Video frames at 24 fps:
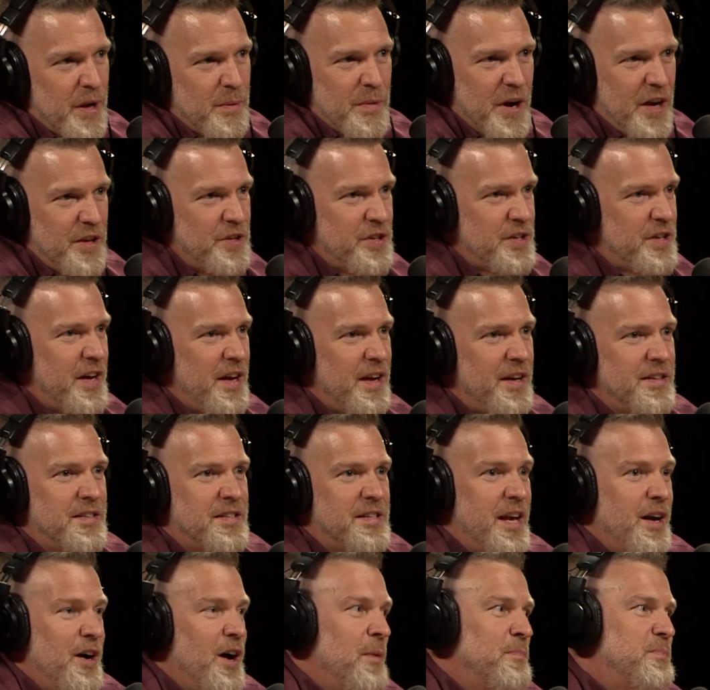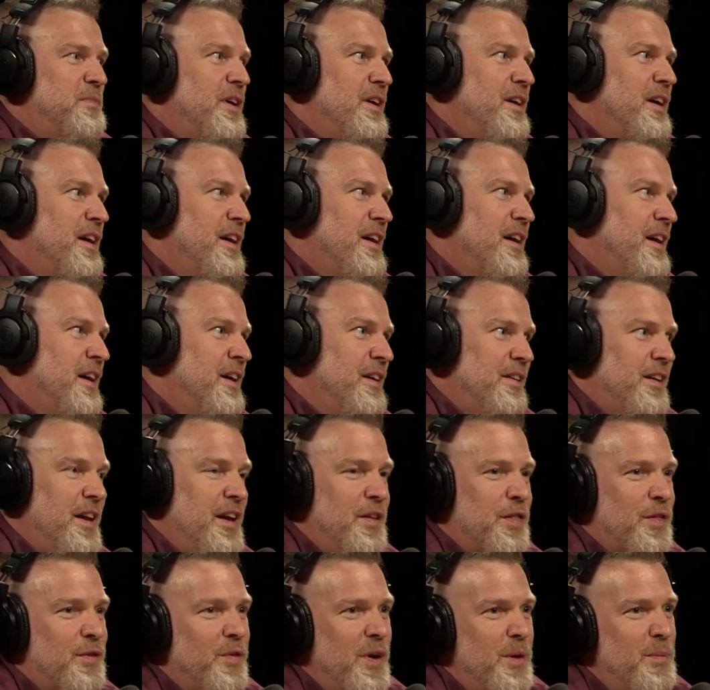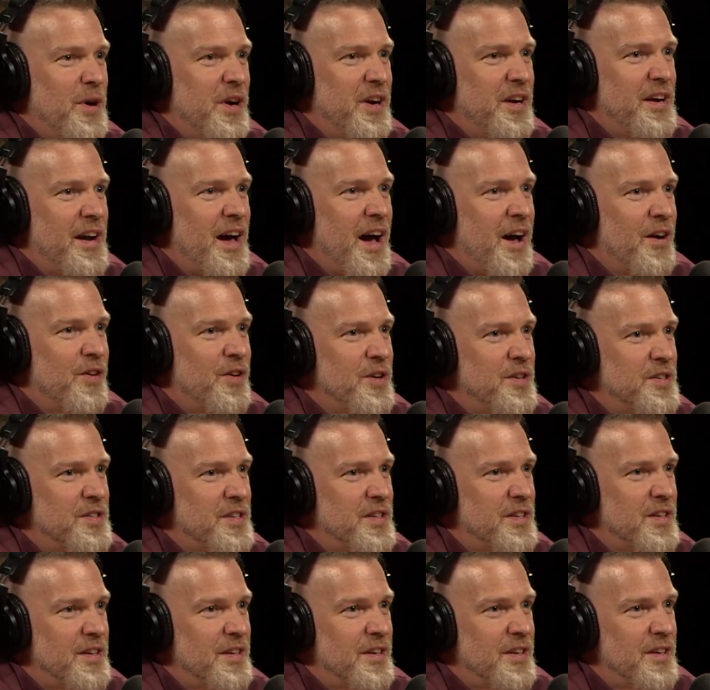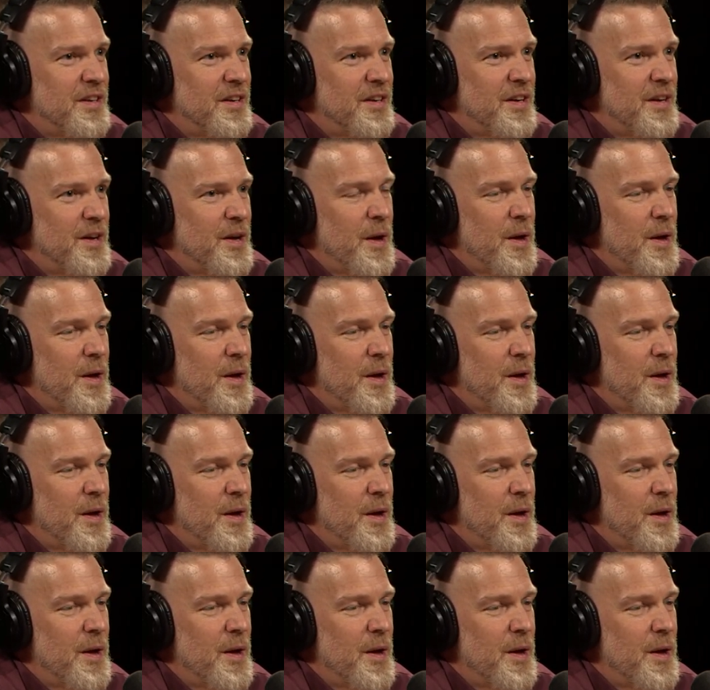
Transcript: much, yeah. Same, up to yeah, $3 million. You've got all the